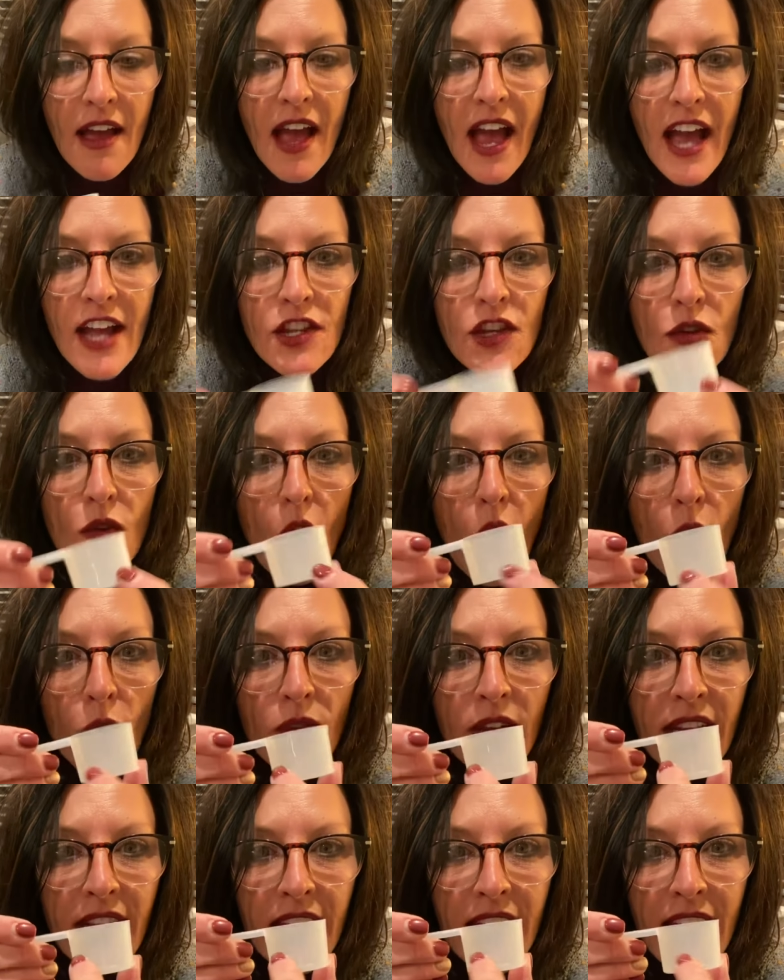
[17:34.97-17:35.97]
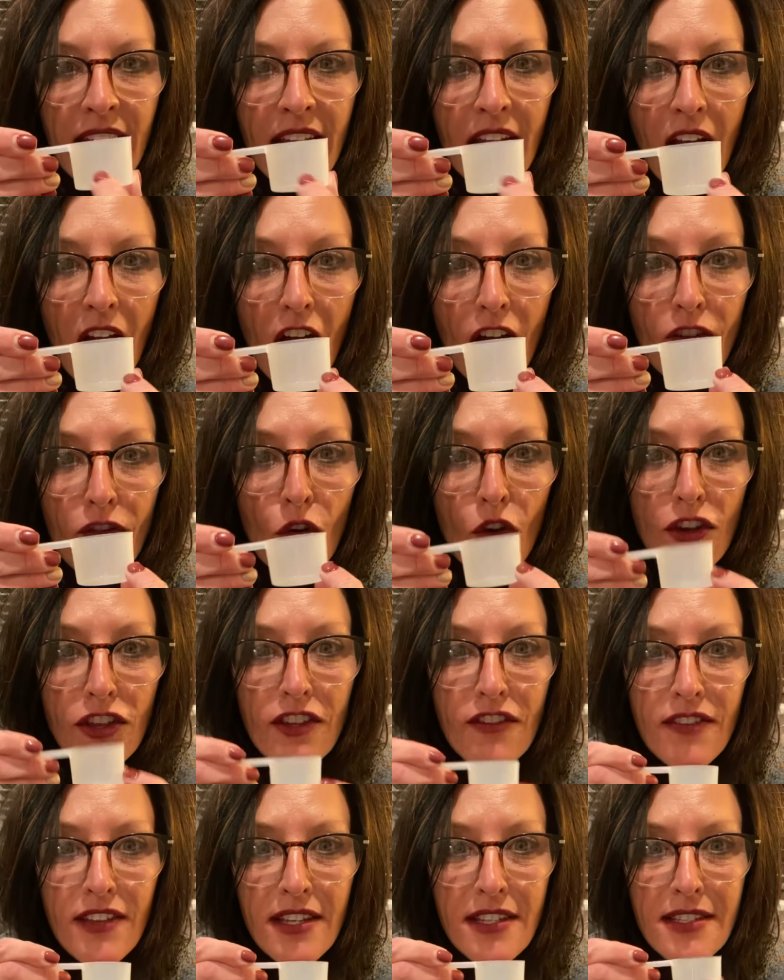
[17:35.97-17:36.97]
and you only need 1/4
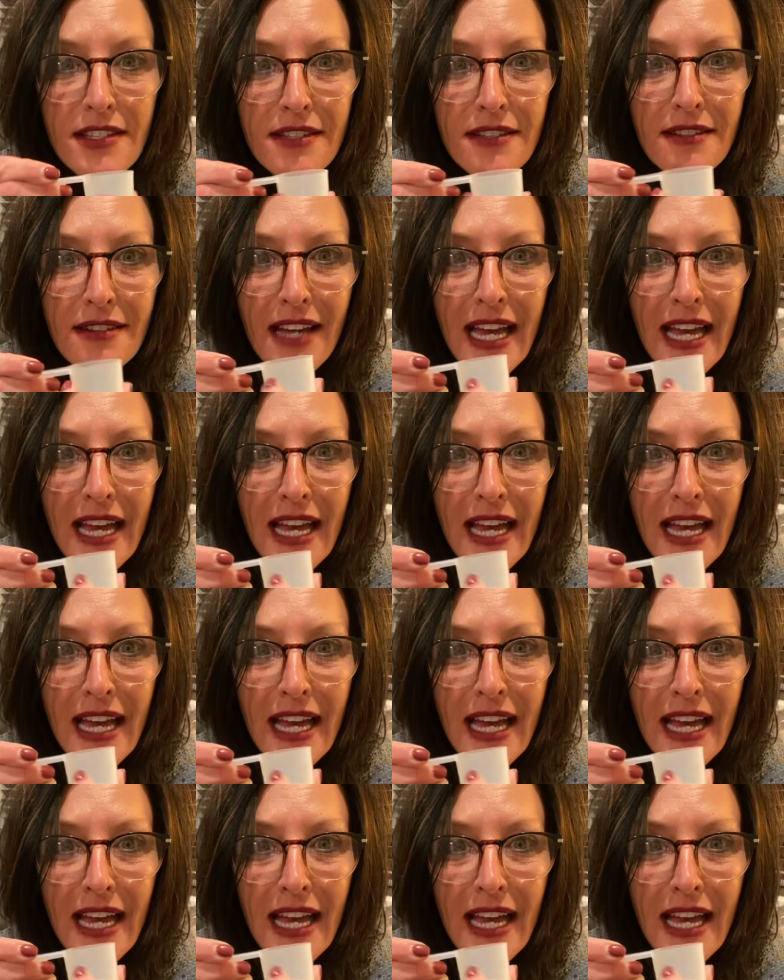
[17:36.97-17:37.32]
of this.